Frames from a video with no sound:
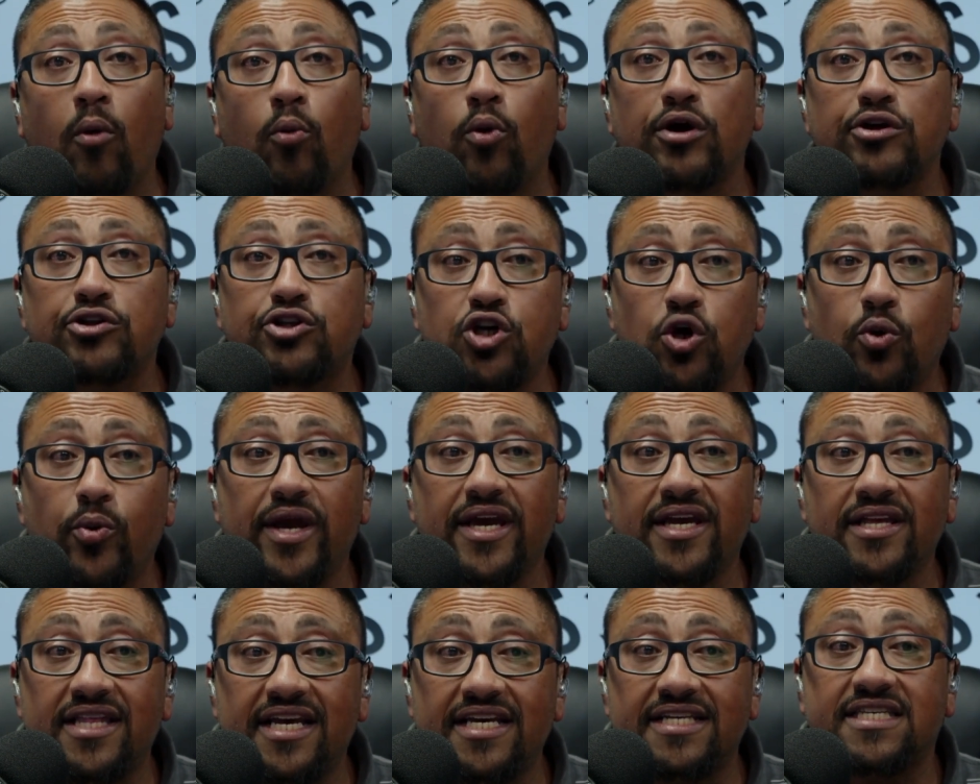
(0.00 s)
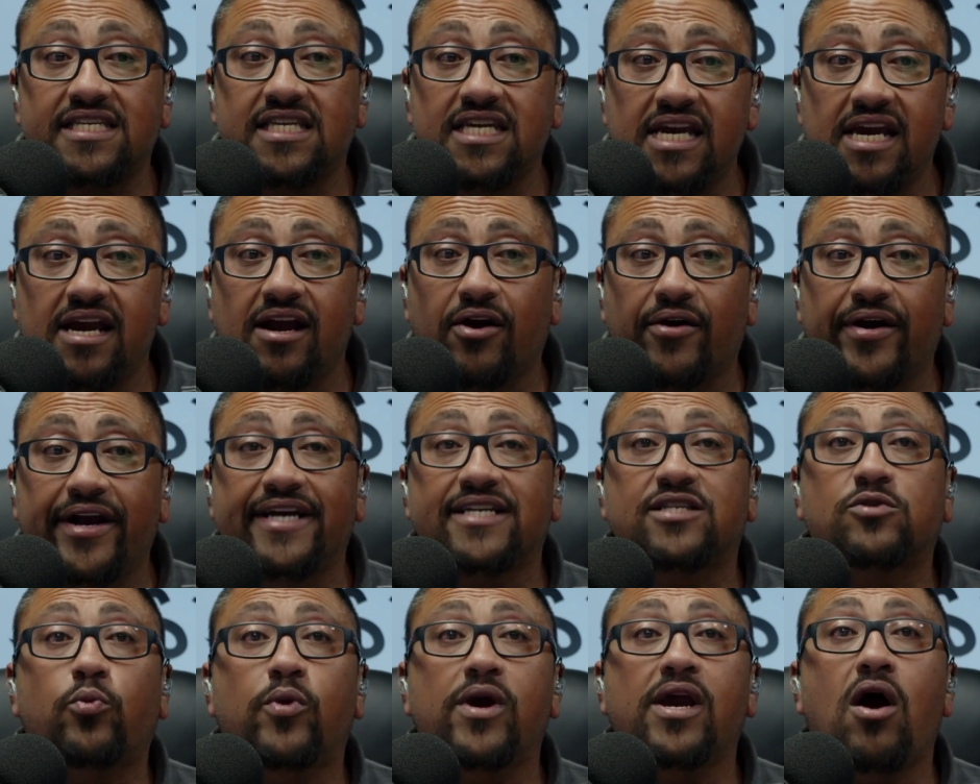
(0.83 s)
we're doing this year
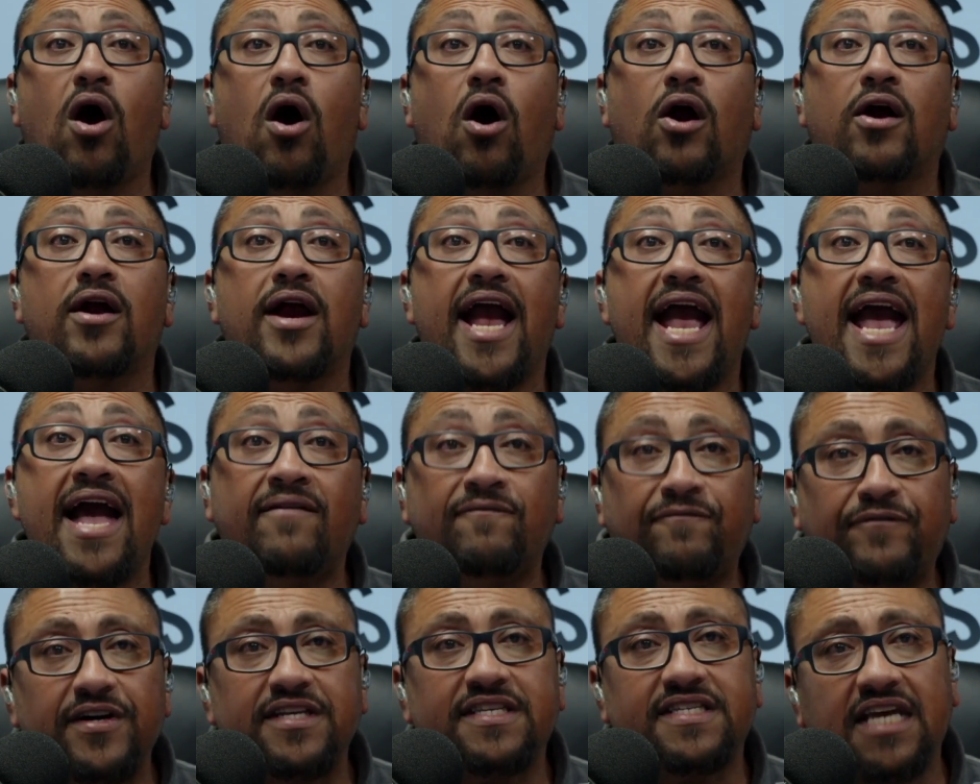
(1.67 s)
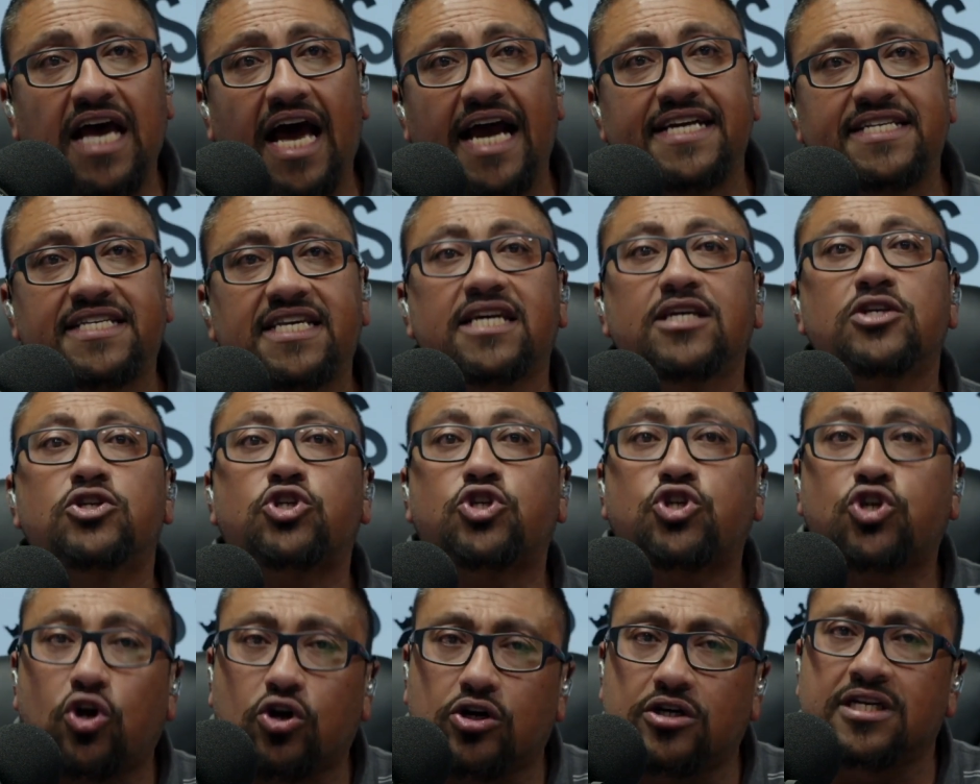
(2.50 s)
is we are emphasizing
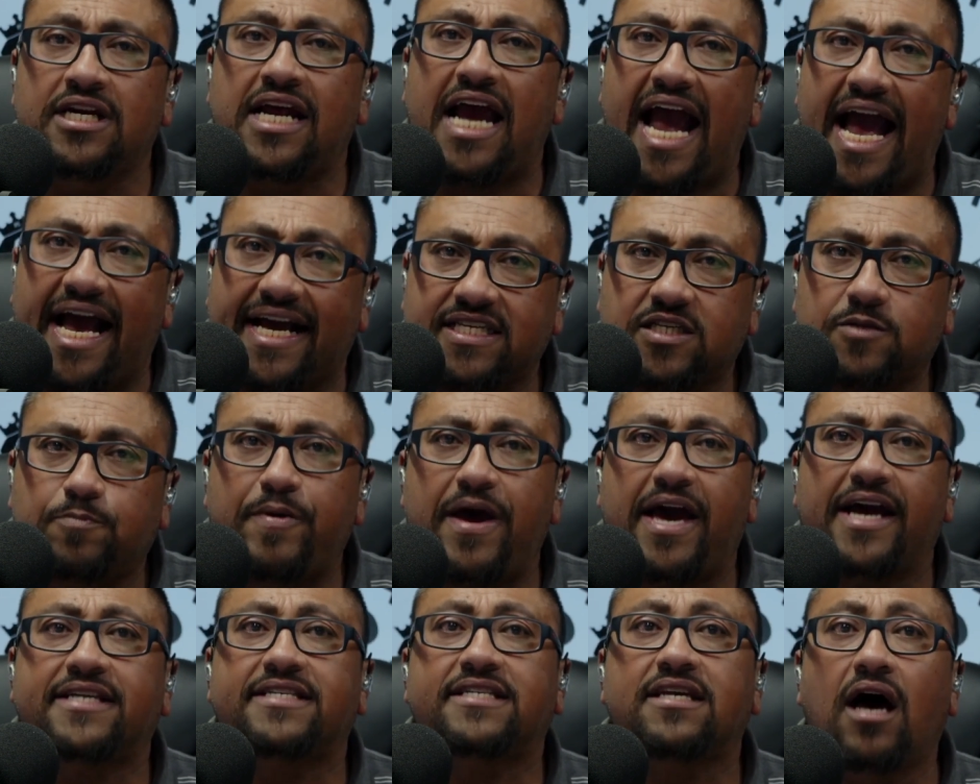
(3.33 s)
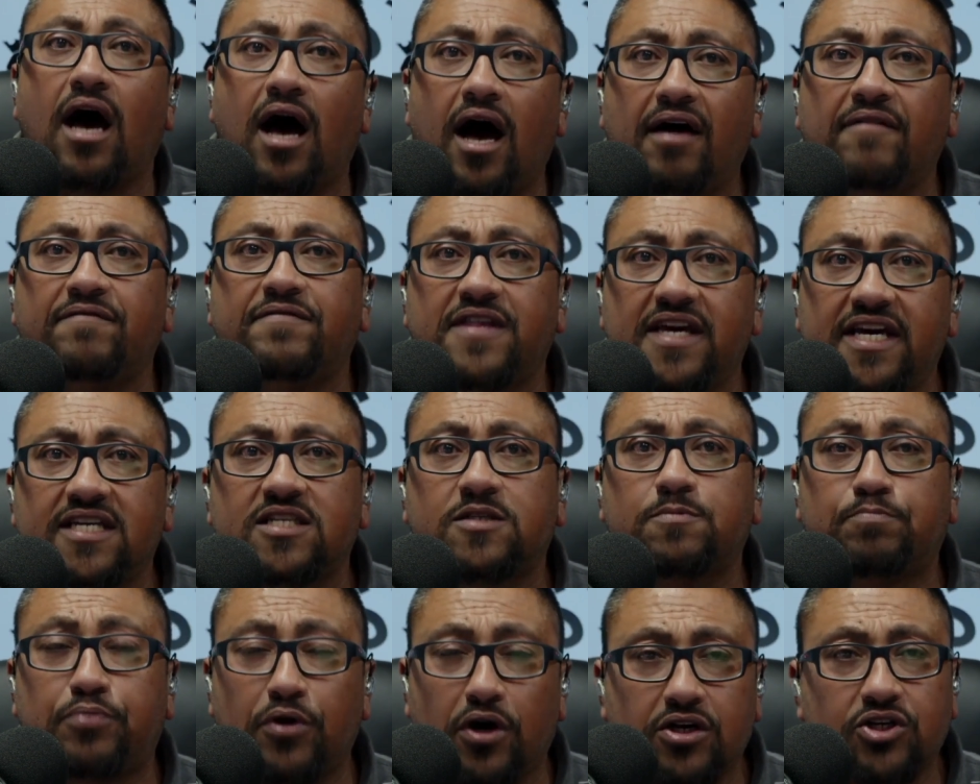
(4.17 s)
certain aspects of
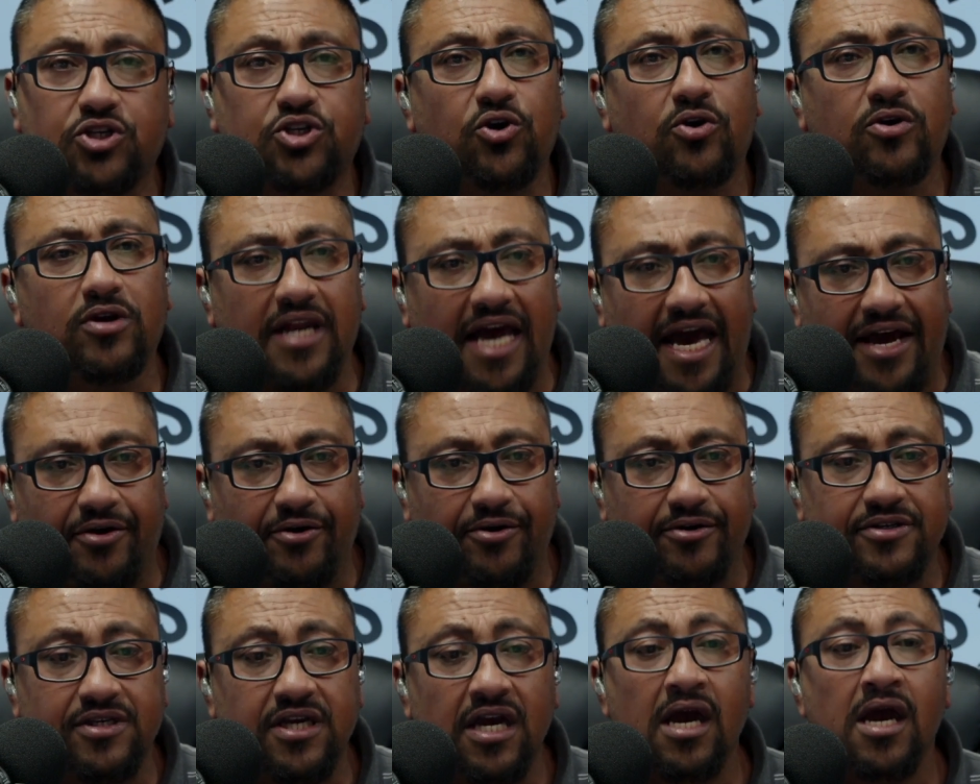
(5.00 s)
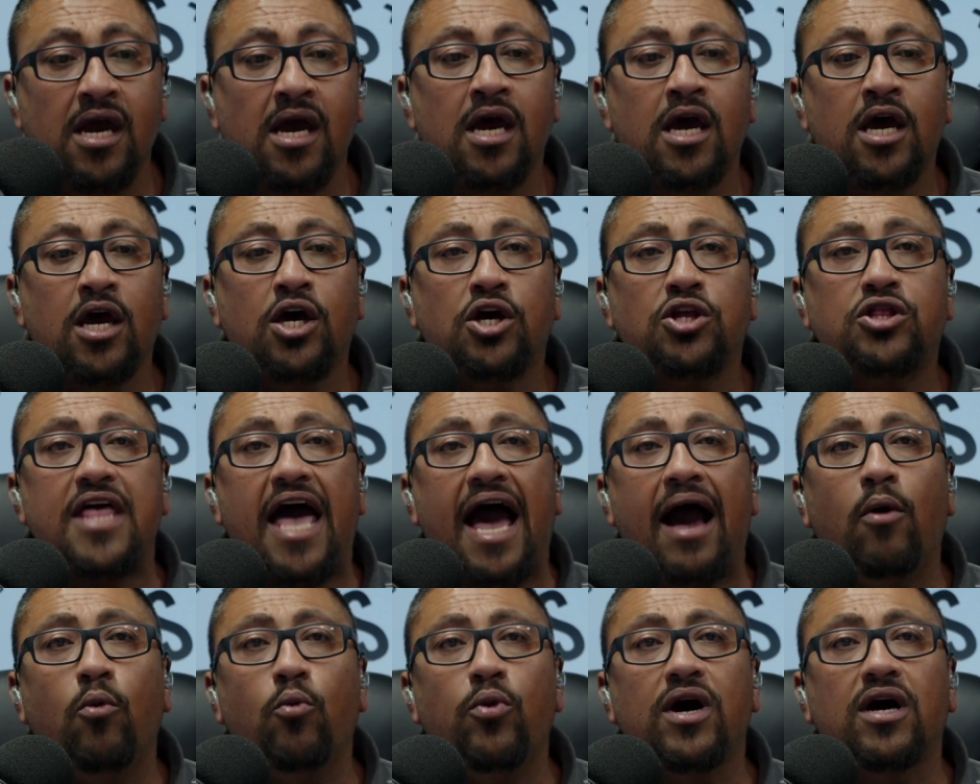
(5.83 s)
these books or letters
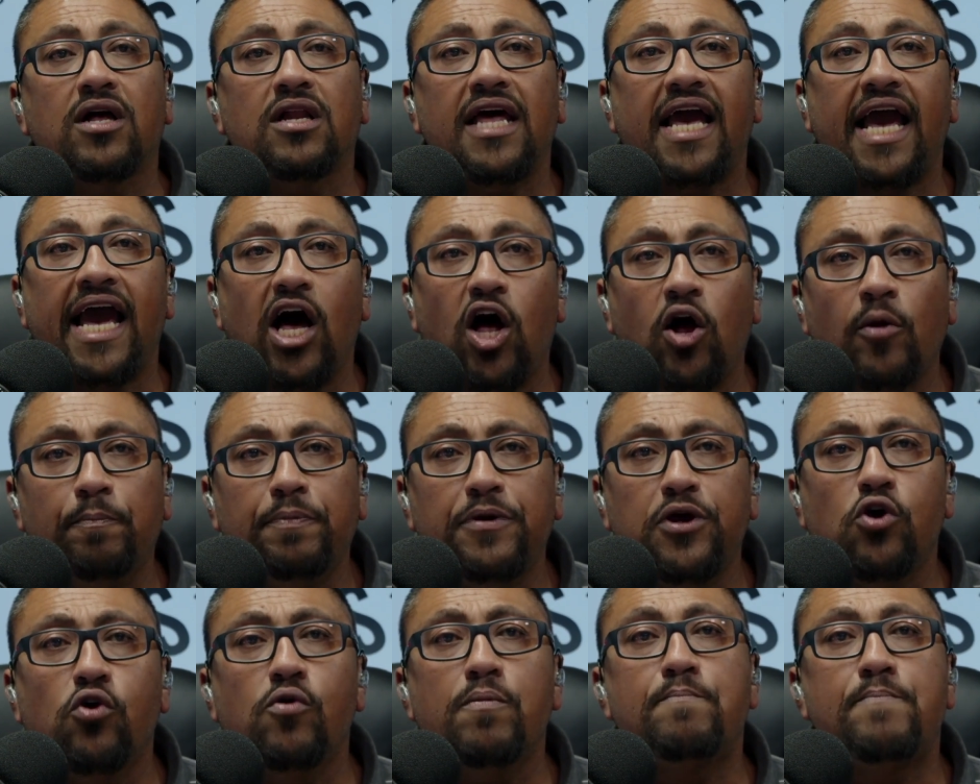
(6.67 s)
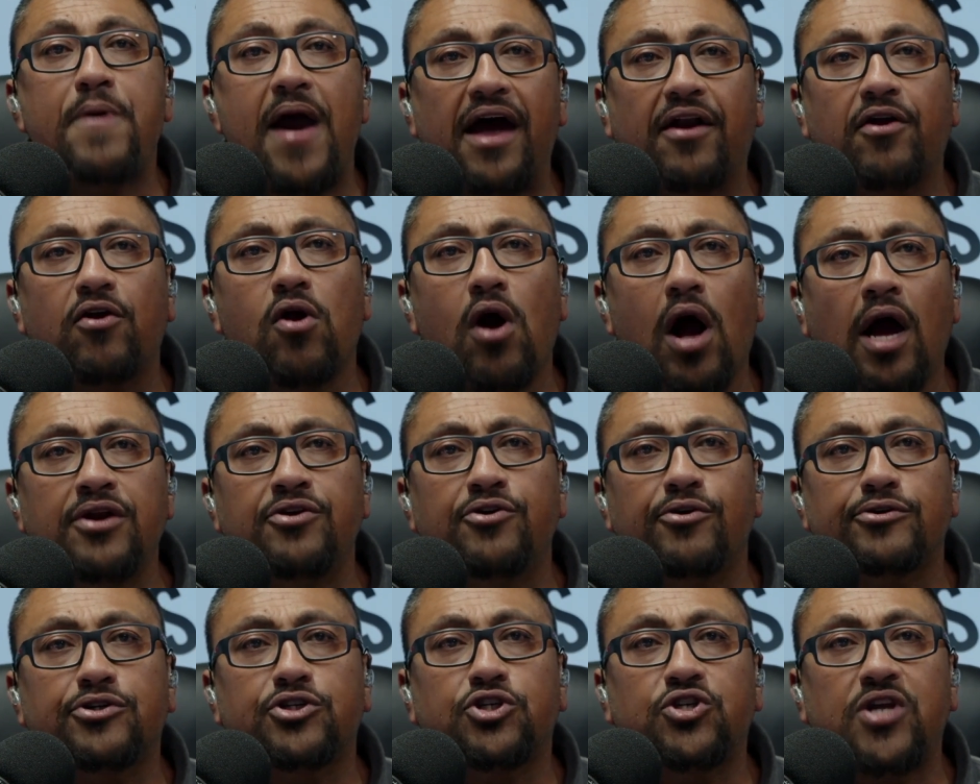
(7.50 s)
that will help you better
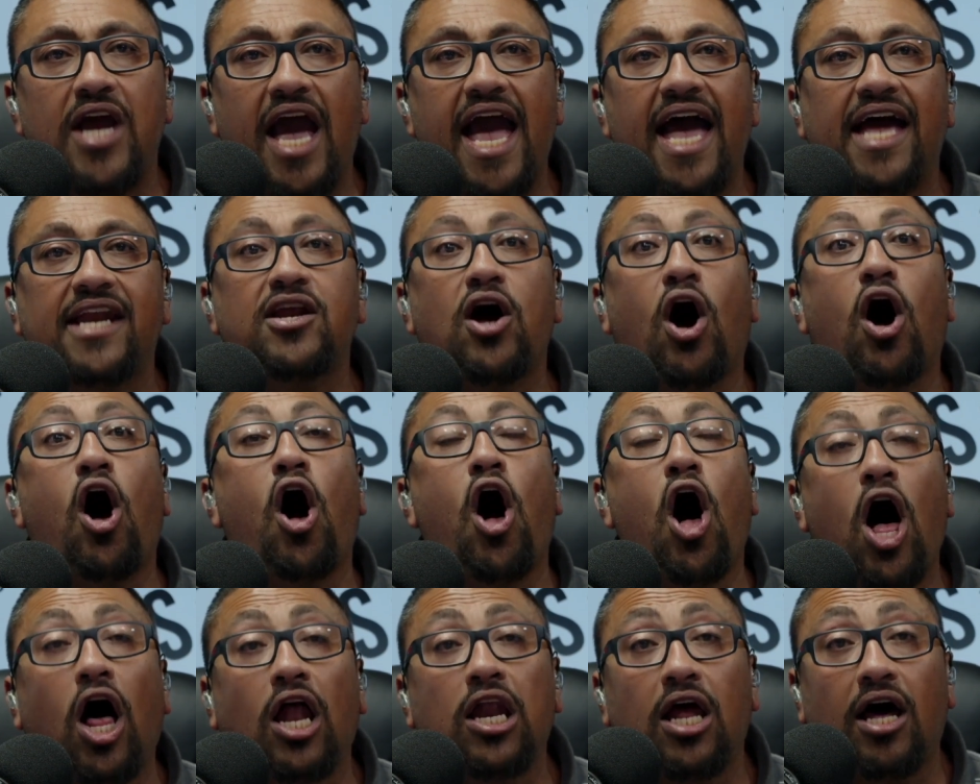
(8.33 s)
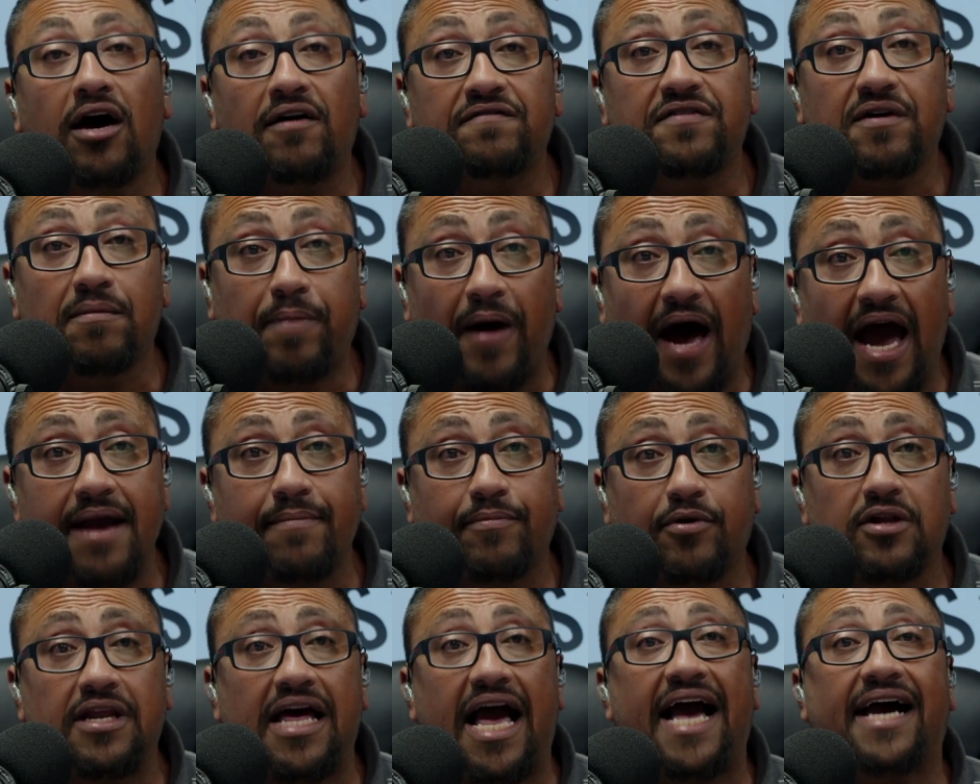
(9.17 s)
understand all of the
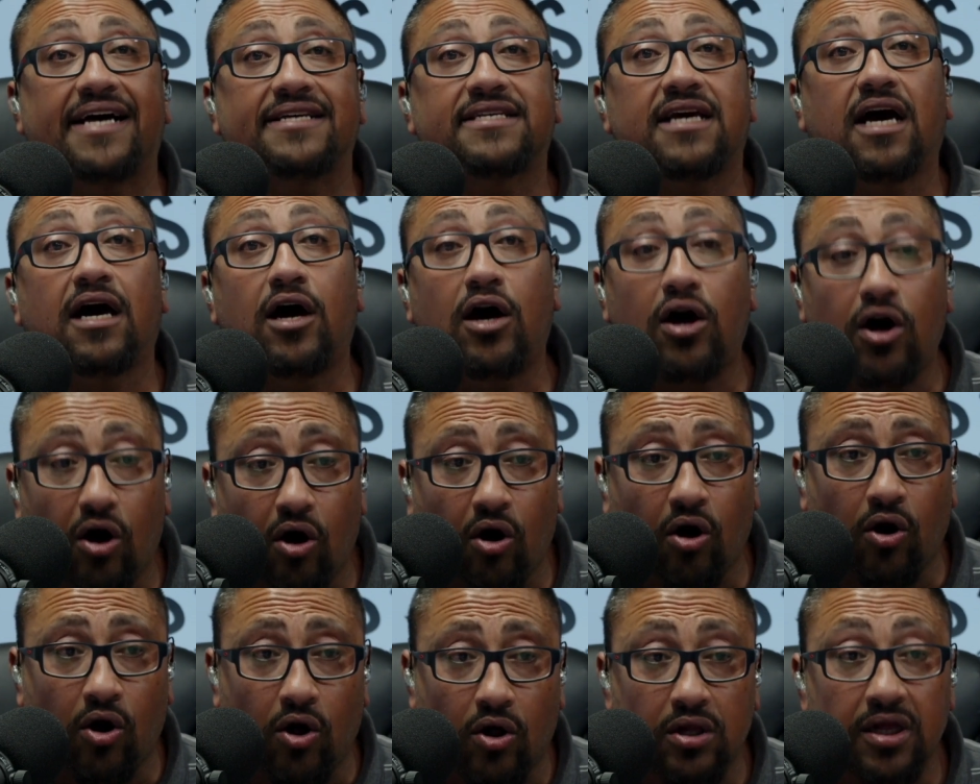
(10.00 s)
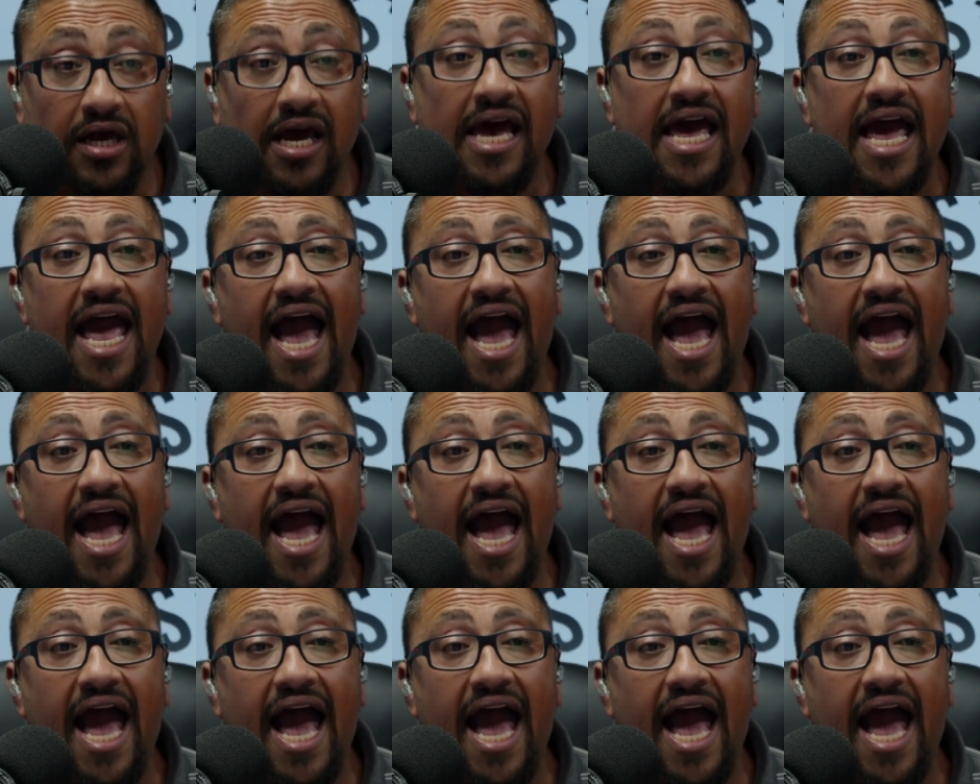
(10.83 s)
Bible as a whole.